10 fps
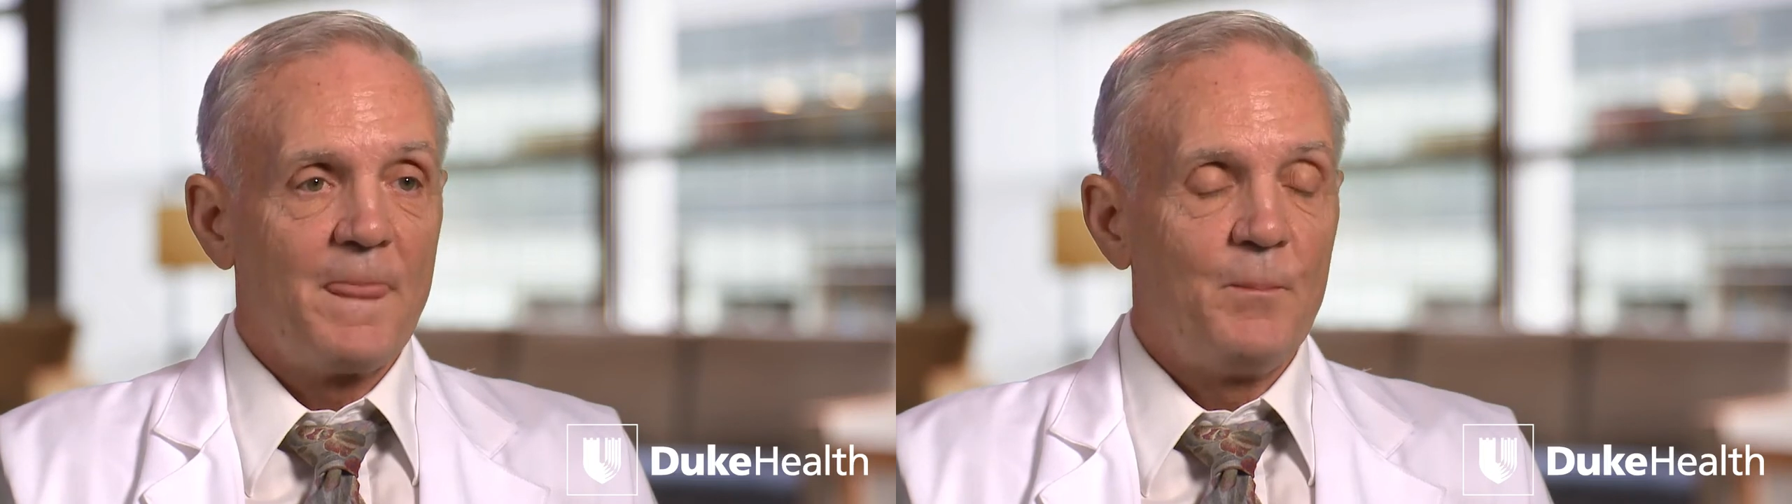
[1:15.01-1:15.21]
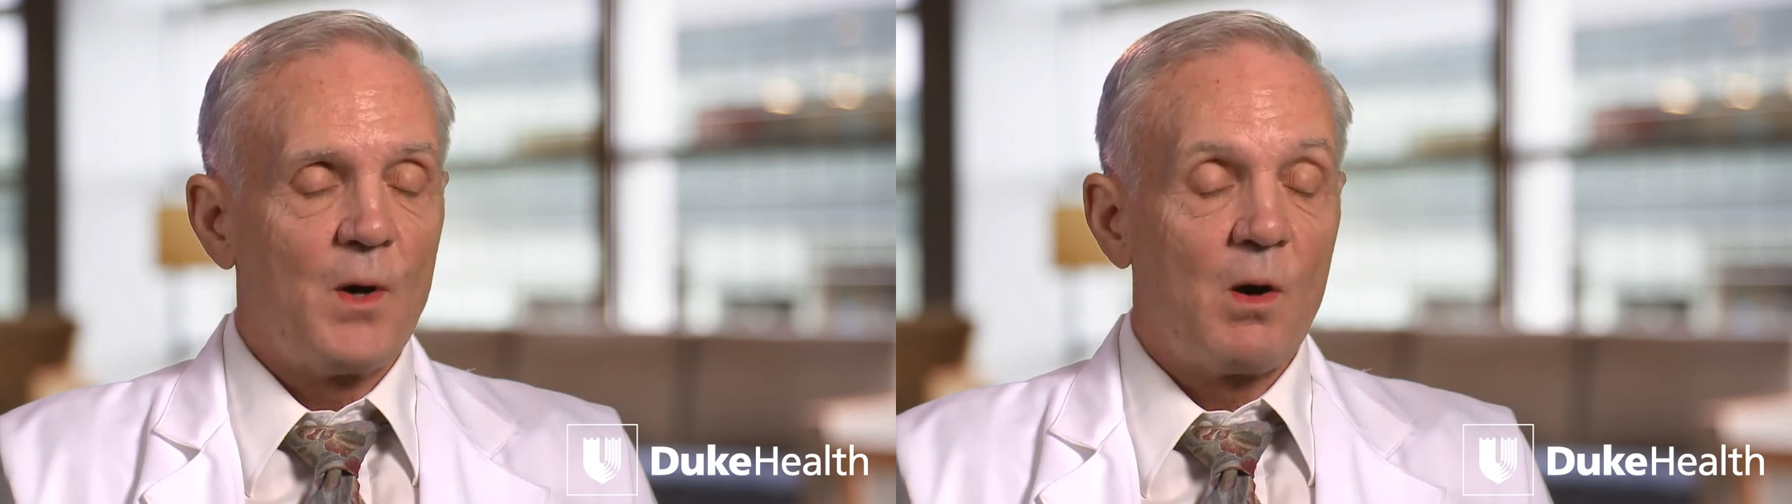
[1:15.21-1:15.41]

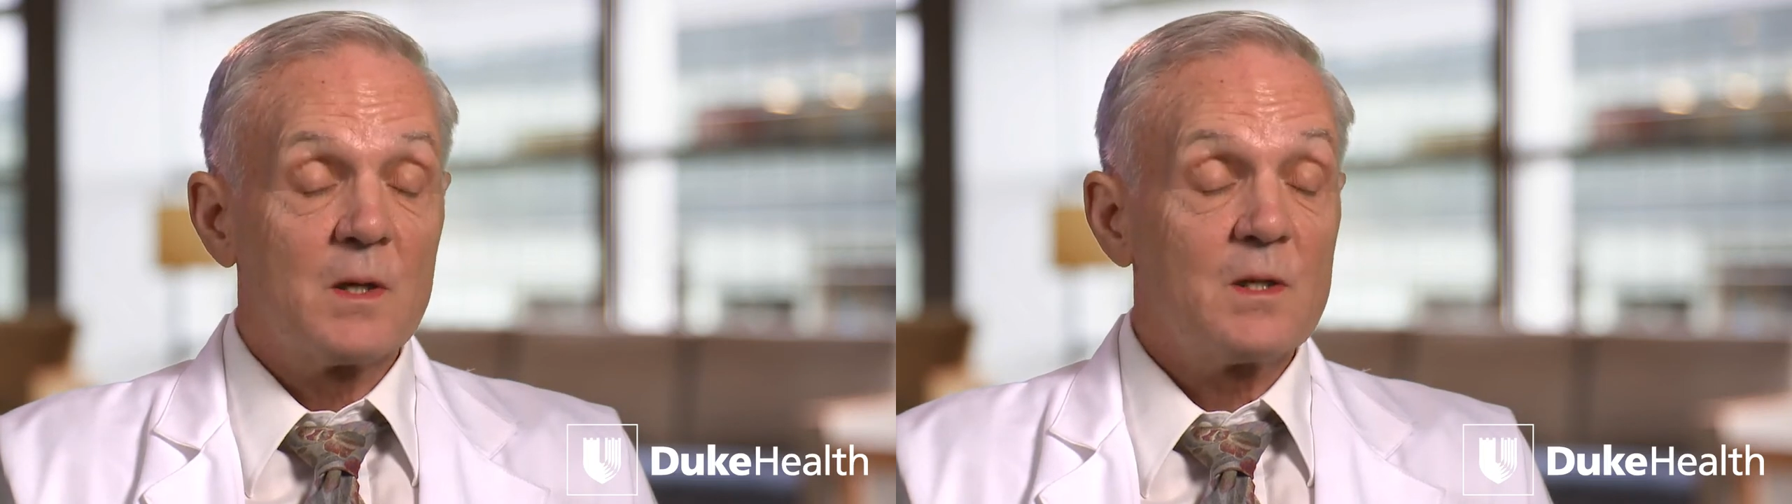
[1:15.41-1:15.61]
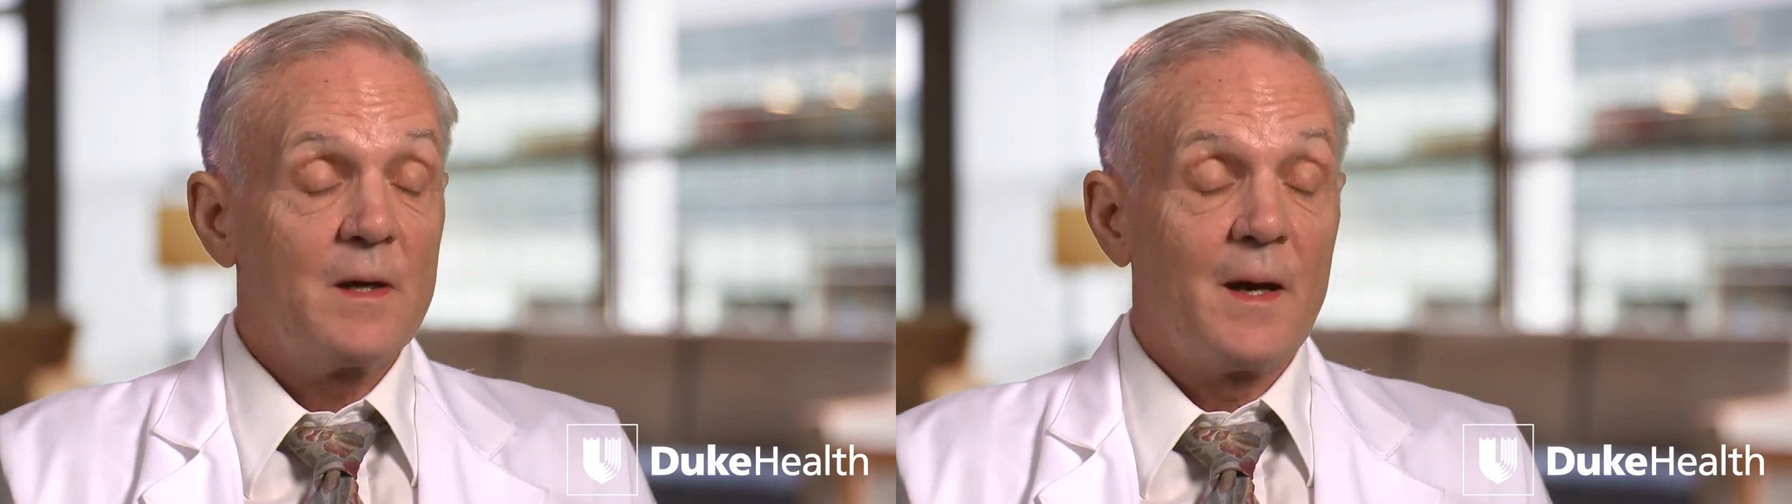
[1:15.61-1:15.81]
And
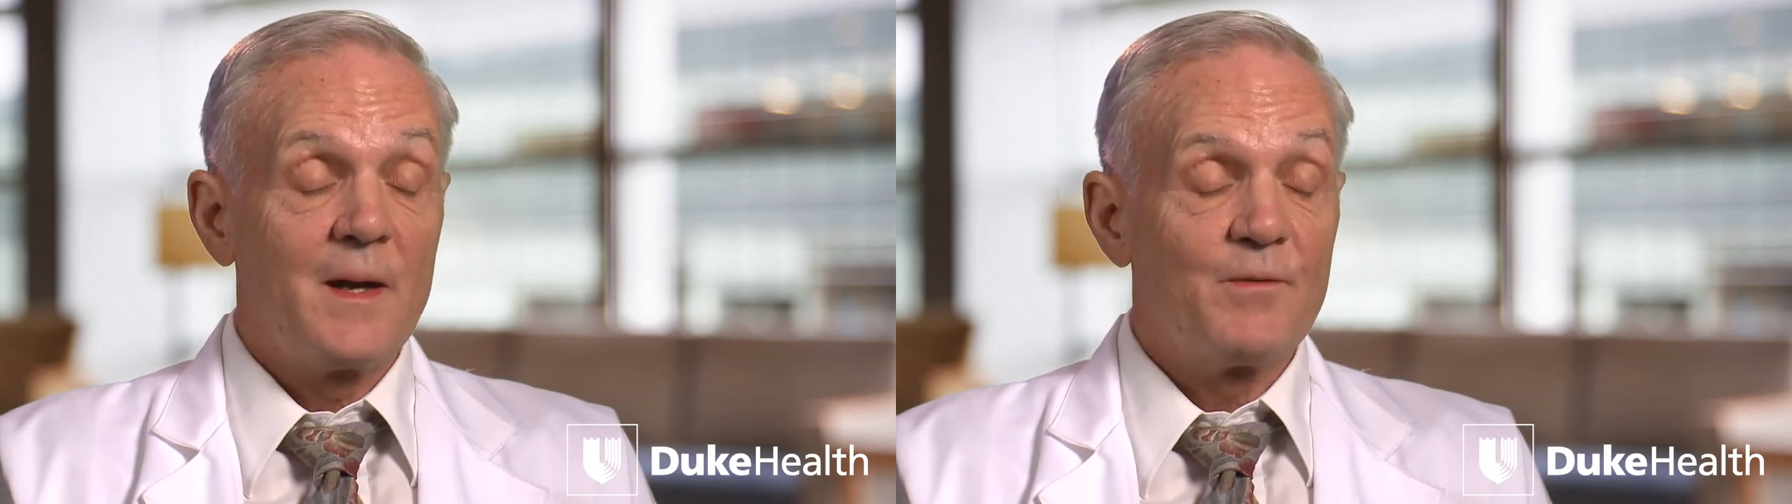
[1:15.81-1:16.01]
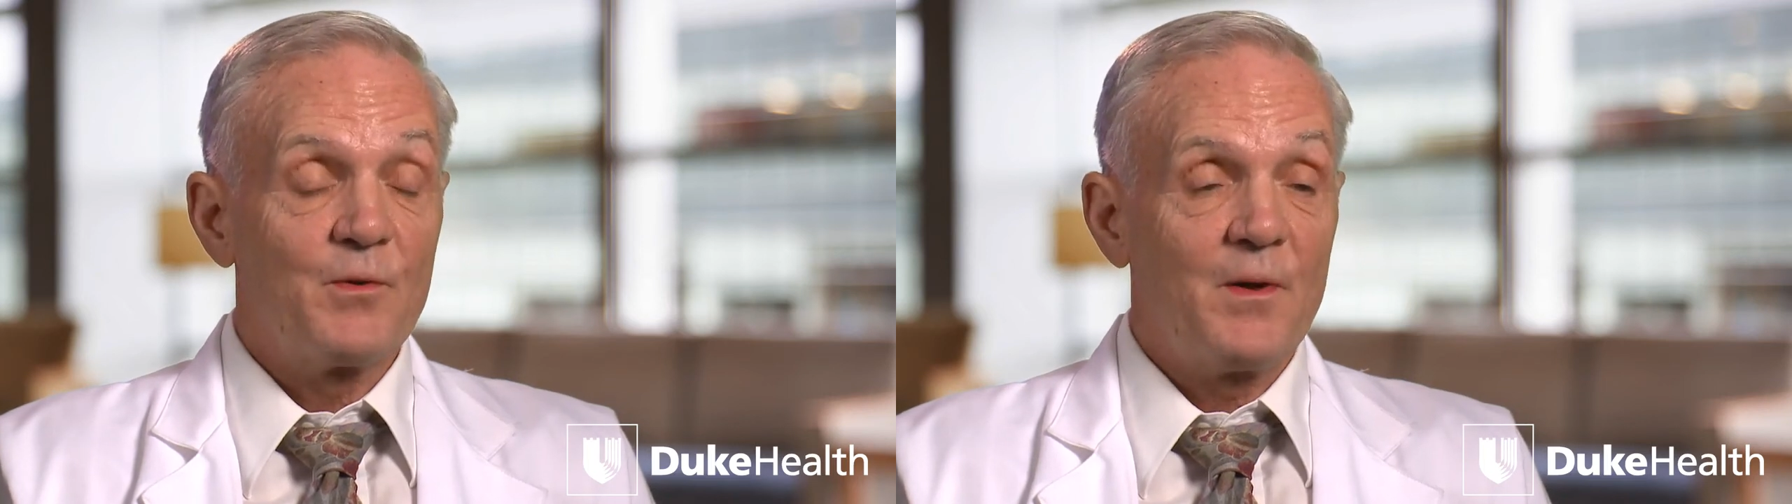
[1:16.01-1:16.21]
honestly, I
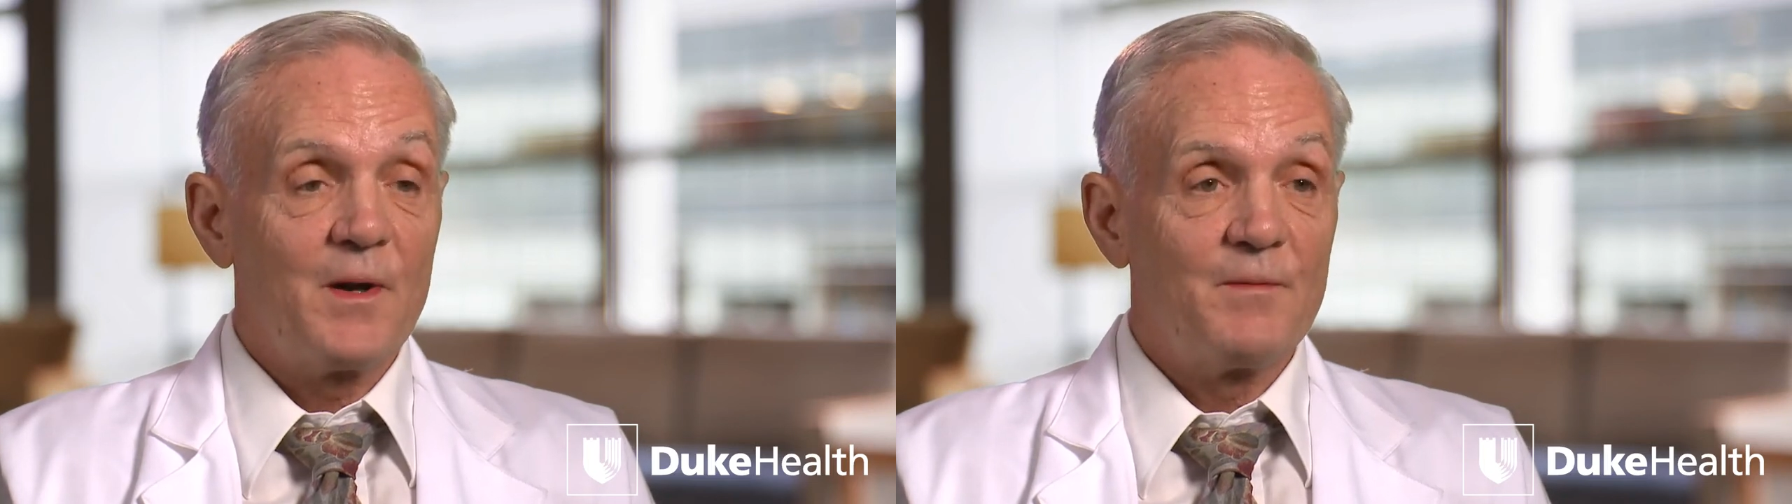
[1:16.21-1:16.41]
never thought